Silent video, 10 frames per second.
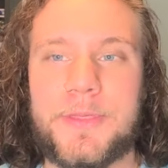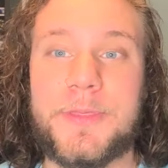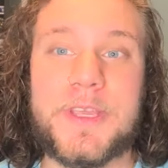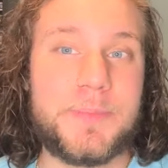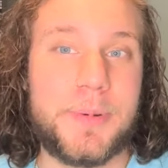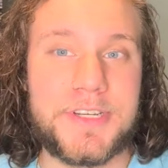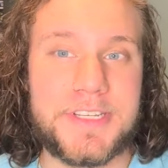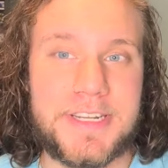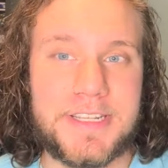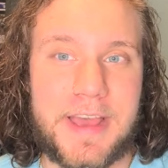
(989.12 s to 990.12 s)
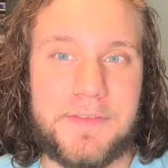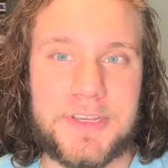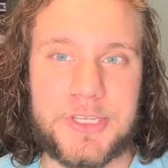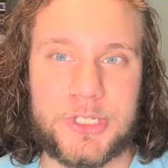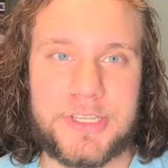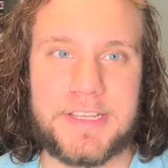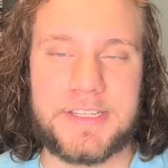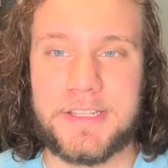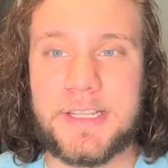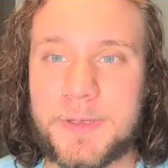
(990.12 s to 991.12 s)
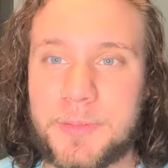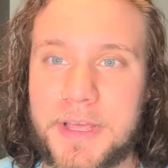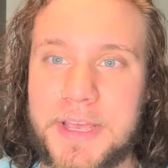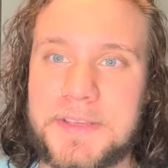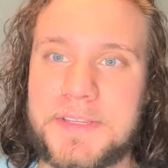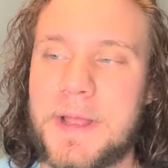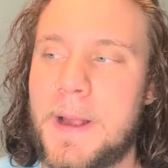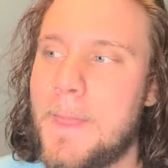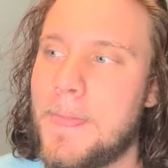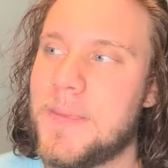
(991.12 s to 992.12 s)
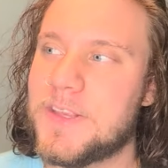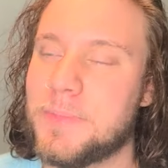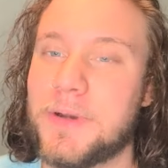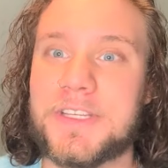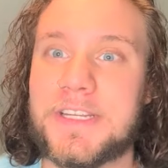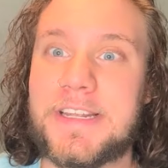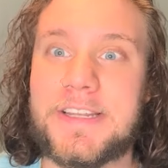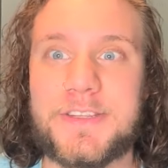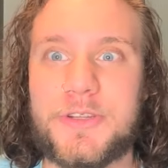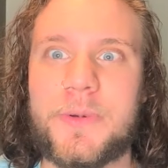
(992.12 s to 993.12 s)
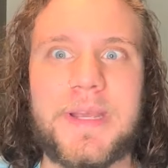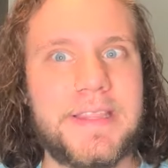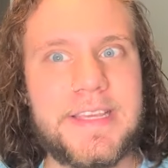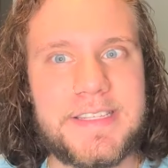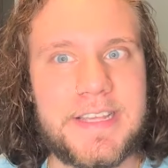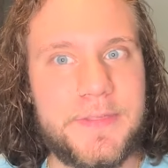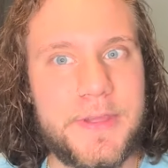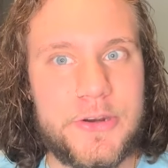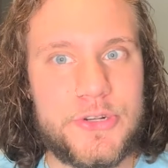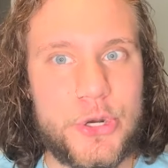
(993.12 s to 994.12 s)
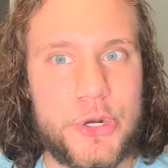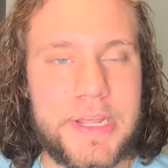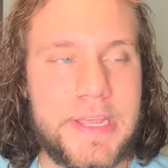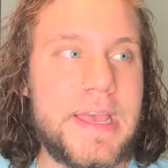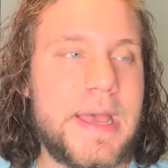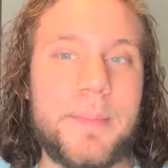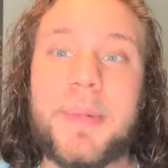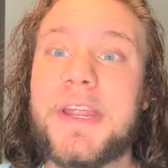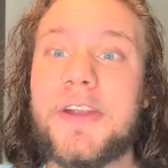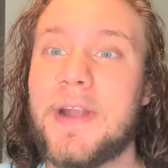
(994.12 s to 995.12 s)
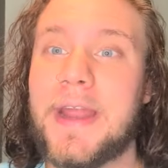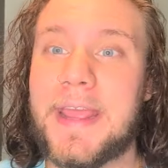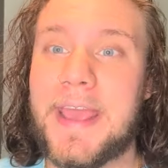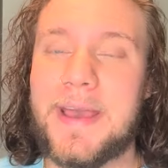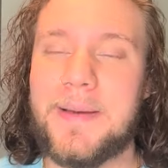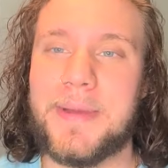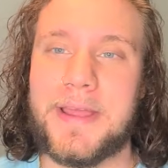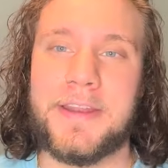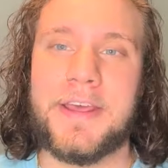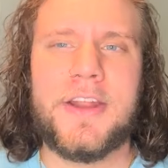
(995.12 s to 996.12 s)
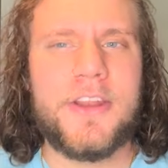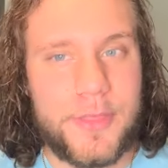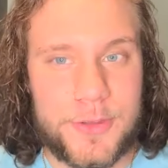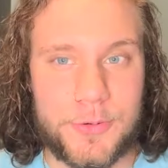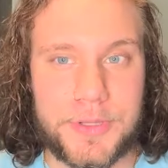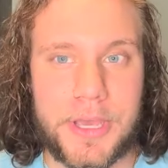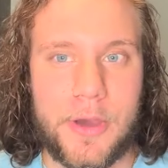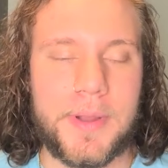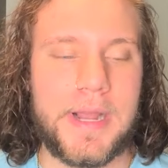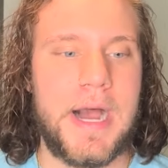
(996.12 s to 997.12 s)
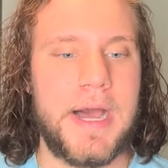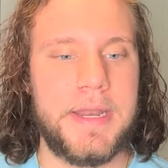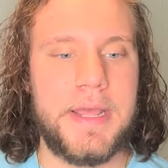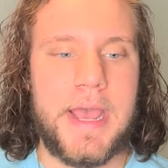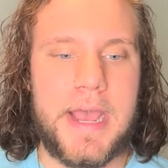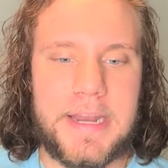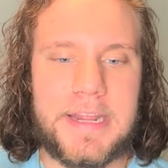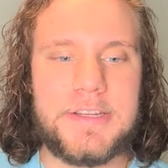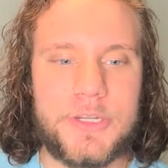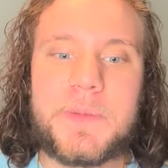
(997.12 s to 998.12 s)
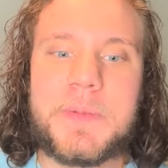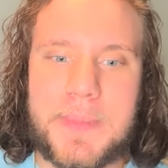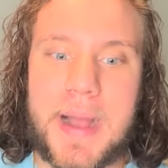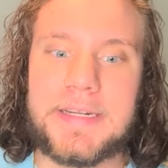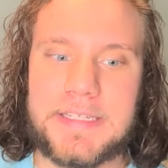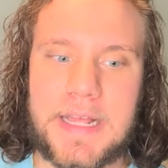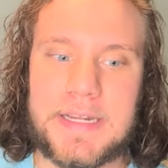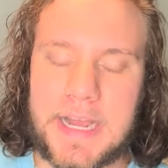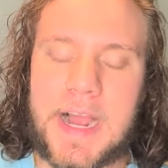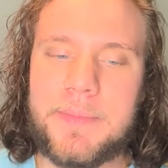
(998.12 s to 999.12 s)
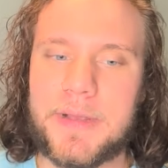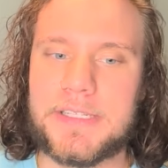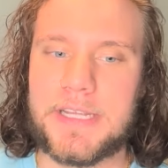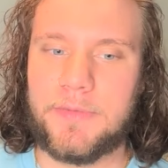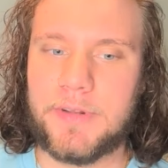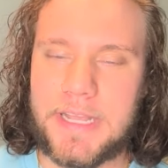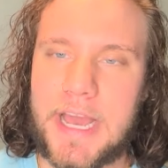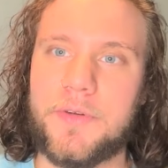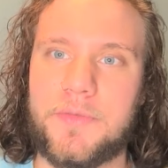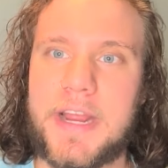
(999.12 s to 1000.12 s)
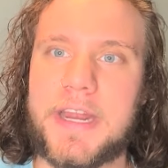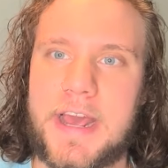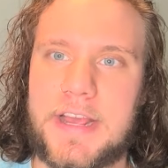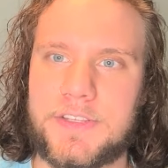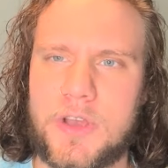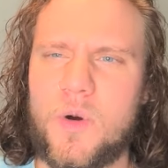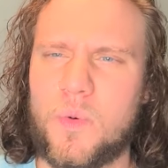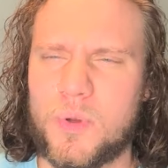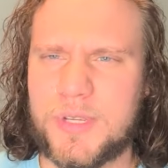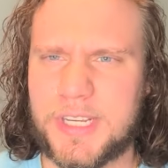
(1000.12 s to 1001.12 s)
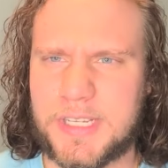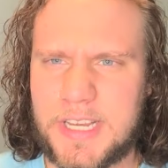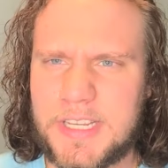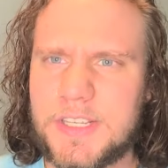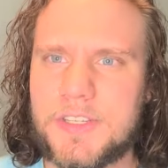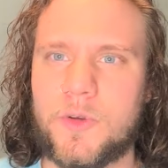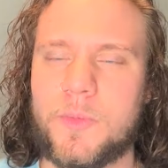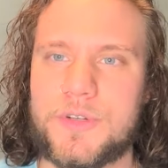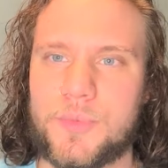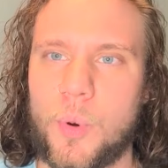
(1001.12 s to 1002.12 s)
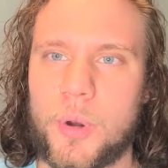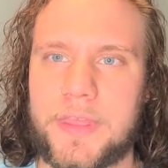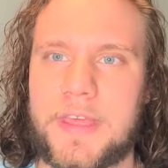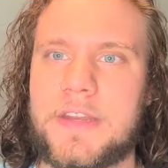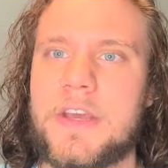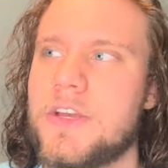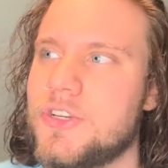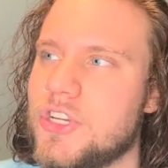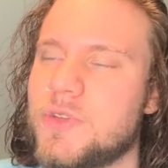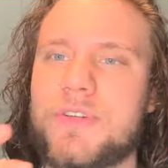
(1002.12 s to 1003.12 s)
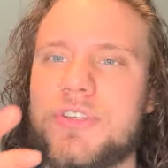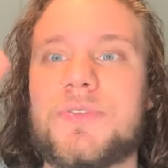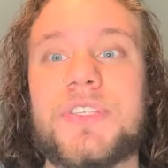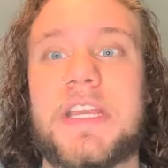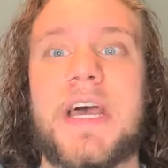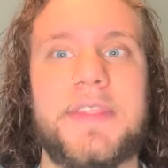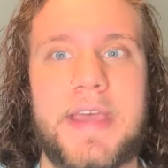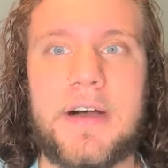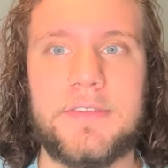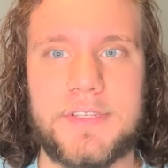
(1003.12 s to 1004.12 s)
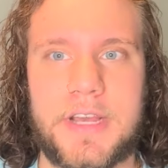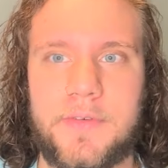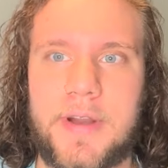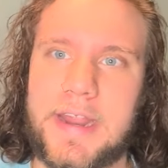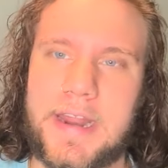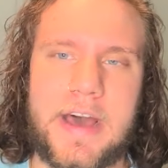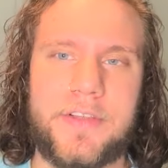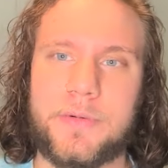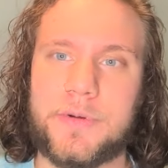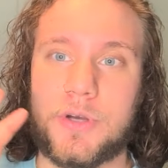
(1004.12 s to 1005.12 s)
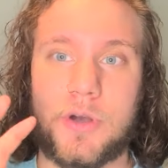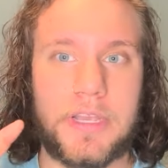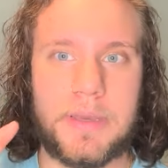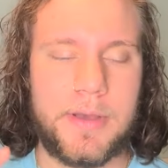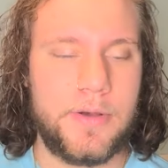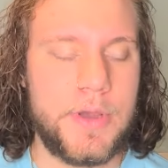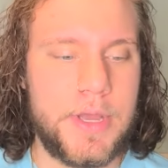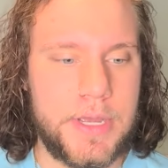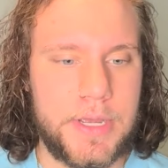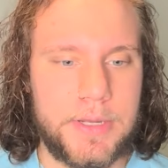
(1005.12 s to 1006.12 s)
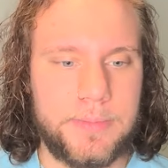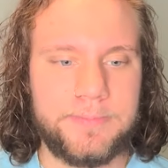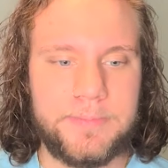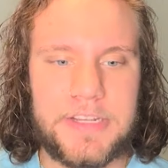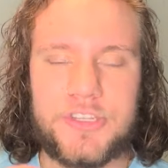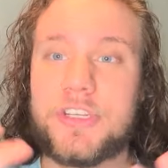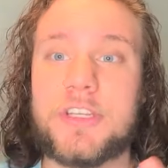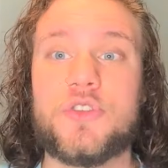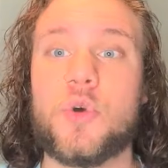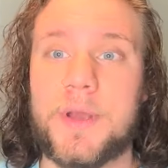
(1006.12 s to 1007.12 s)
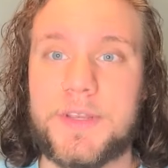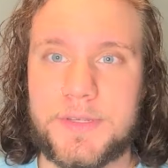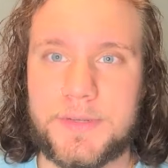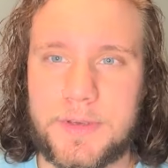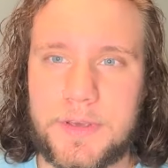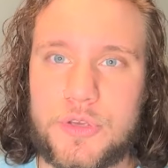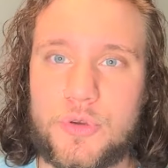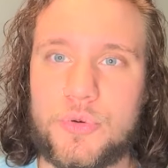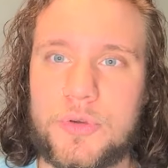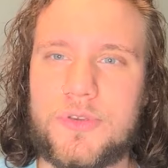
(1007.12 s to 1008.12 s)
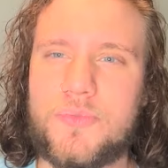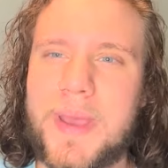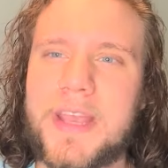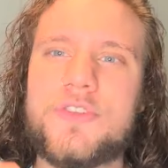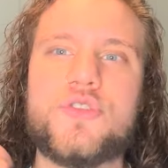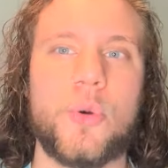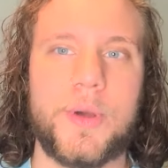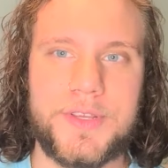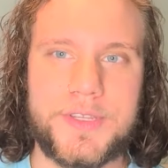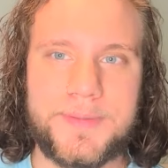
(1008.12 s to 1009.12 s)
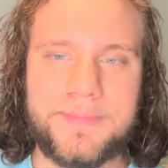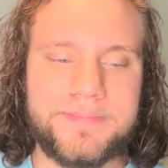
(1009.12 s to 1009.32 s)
This person is having success in this place. This person is doing this on their journey, but here I am and nothing's really going on. And it took me back to that time because I really had to recognize, oh, well, success is so much more than just what you see on the outside, right? And how they were talking about, it's just a choice. You make a choice